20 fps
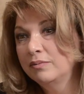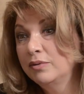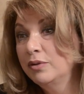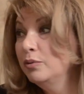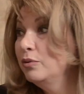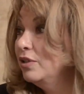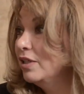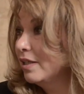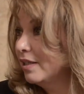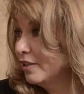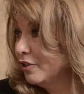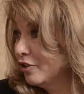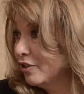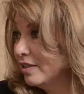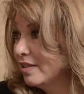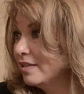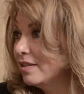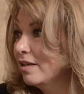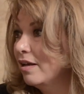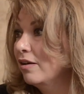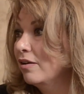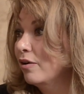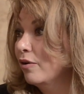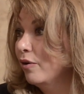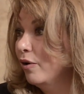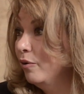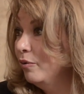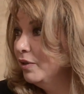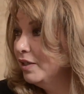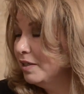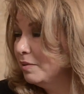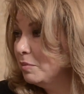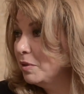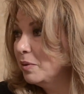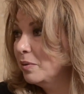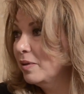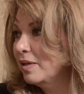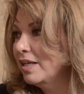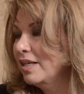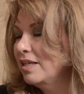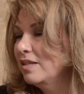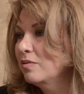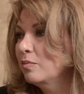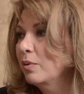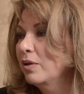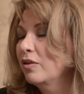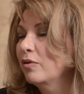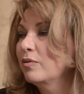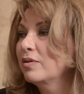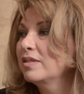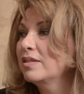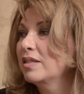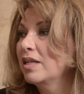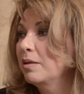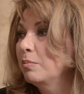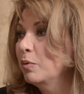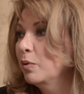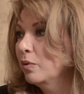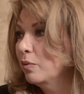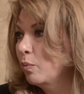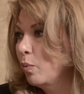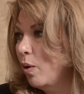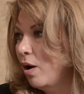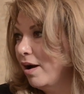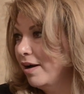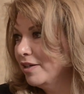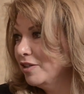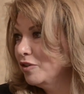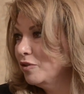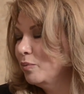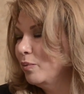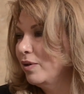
due diligence on our own communities, whether it's neighborhood watch,